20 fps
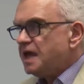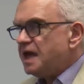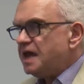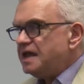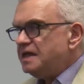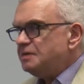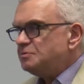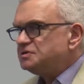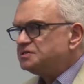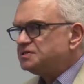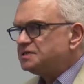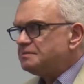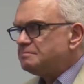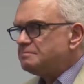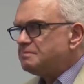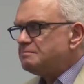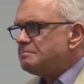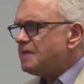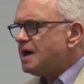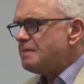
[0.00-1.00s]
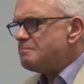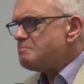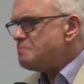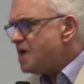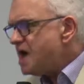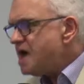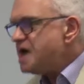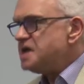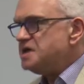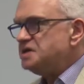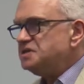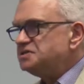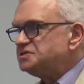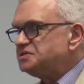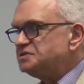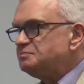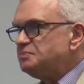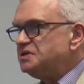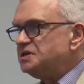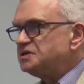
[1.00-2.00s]
and he was
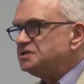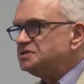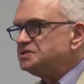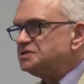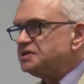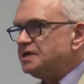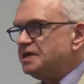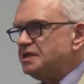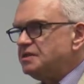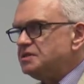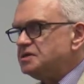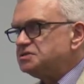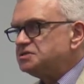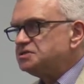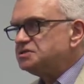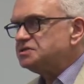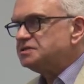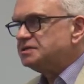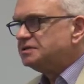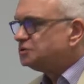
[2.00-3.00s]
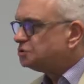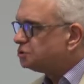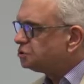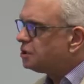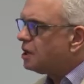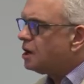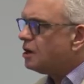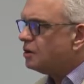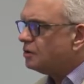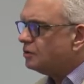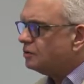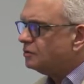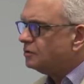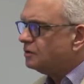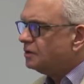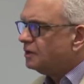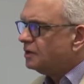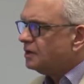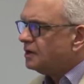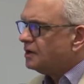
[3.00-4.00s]
amazed because in this show,
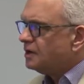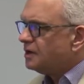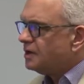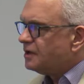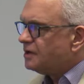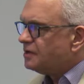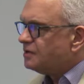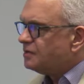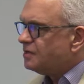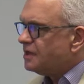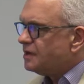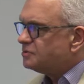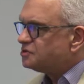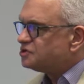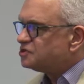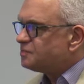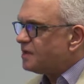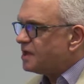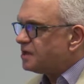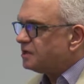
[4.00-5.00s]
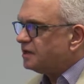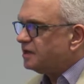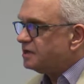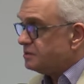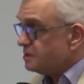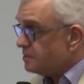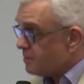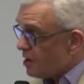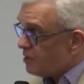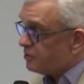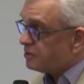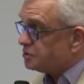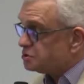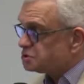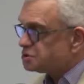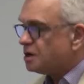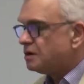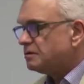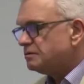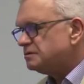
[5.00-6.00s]
uh, there was speculation, an American
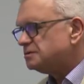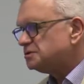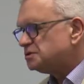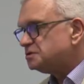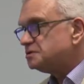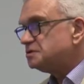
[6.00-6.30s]
show,